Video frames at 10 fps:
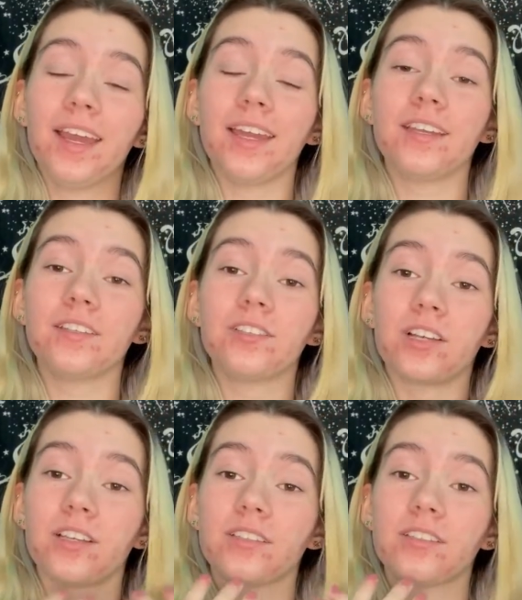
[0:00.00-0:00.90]
It is
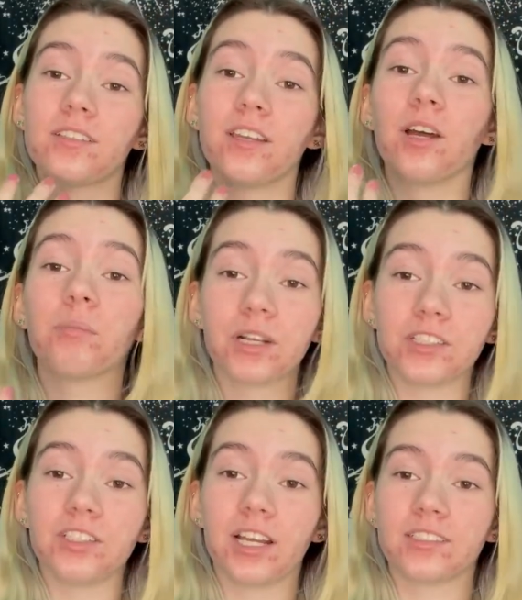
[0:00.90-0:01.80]
just, you know,
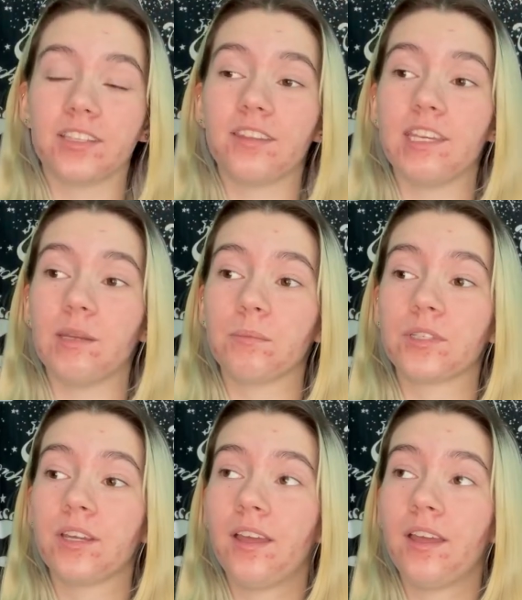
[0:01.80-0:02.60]
Percy Jackson themed.